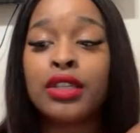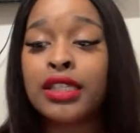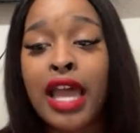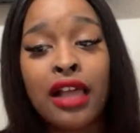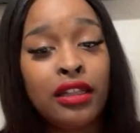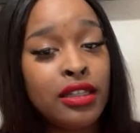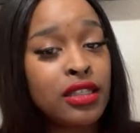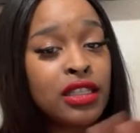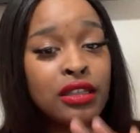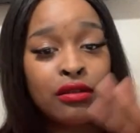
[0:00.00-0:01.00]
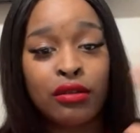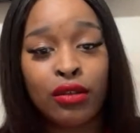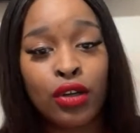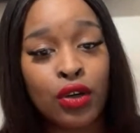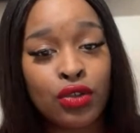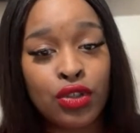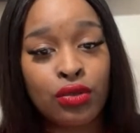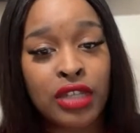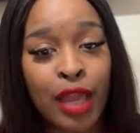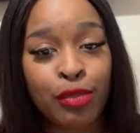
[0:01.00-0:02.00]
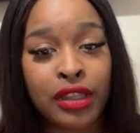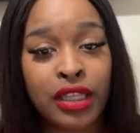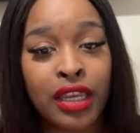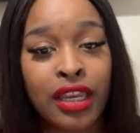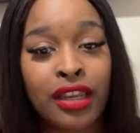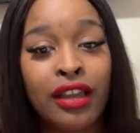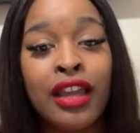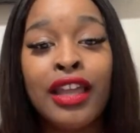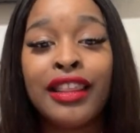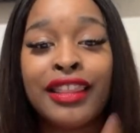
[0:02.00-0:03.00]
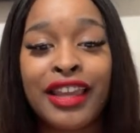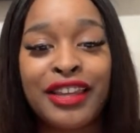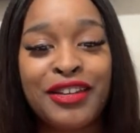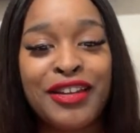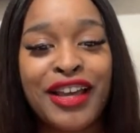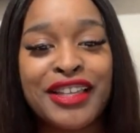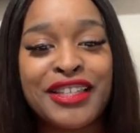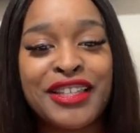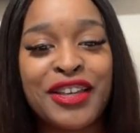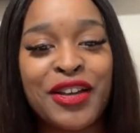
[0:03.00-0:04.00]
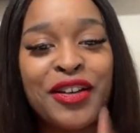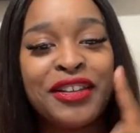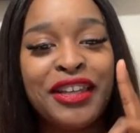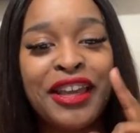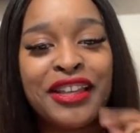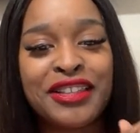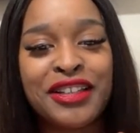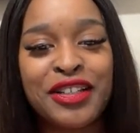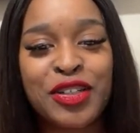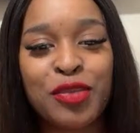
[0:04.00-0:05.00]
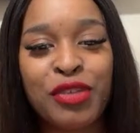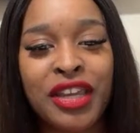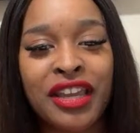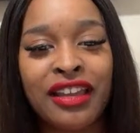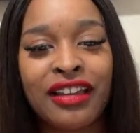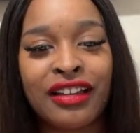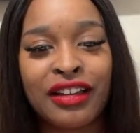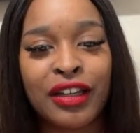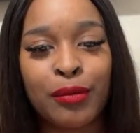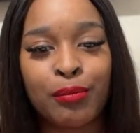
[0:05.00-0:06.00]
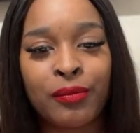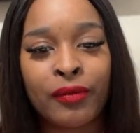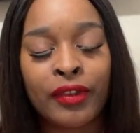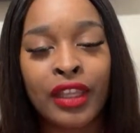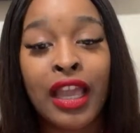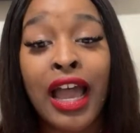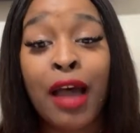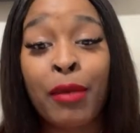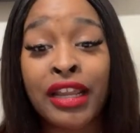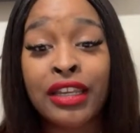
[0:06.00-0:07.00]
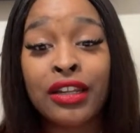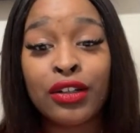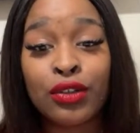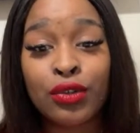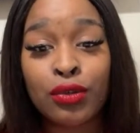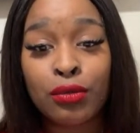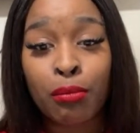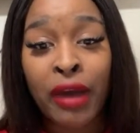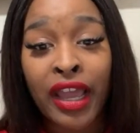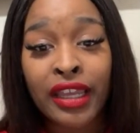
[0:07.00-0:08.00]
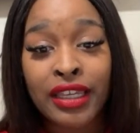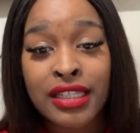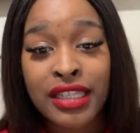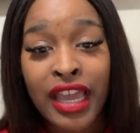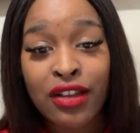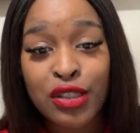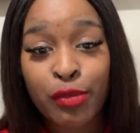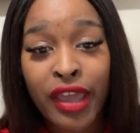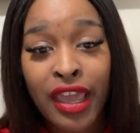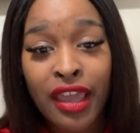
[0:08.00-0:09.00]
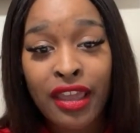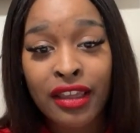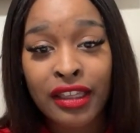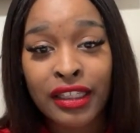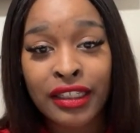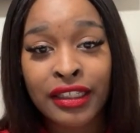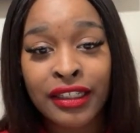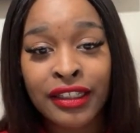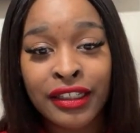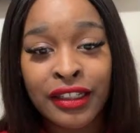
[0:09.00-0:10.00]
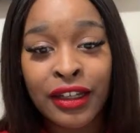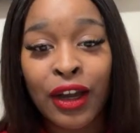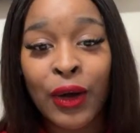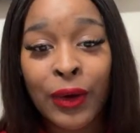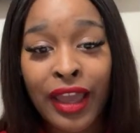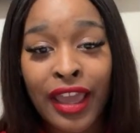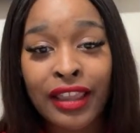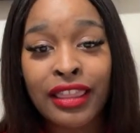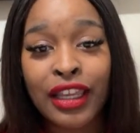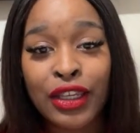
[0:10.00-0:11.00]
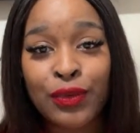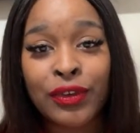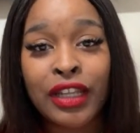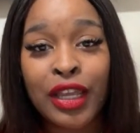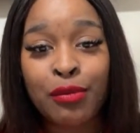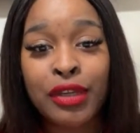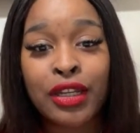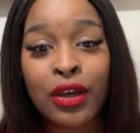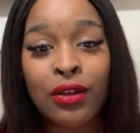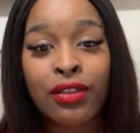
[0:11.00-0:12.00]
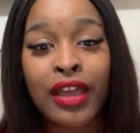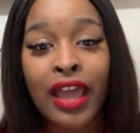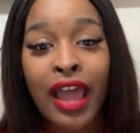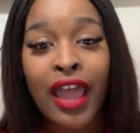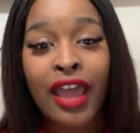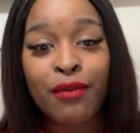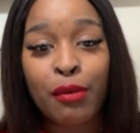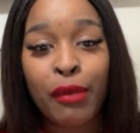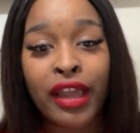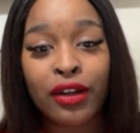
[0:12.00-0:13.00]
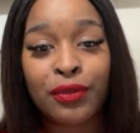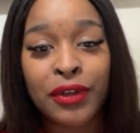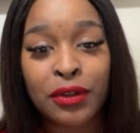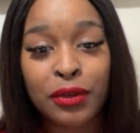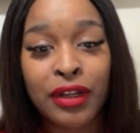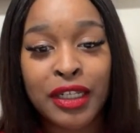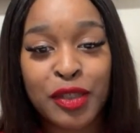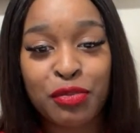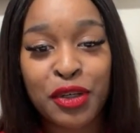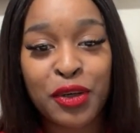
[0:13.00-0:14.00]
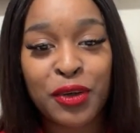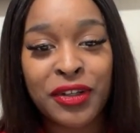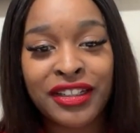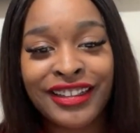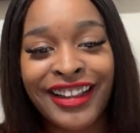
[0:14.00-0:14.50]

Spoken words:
salads, go to type of thing. Thank you, Donzel. Yes, look at you being I might need a new mic. It sounds bad. Okay, thank you for letting me know that. I have a microphone. Do I need to put it on?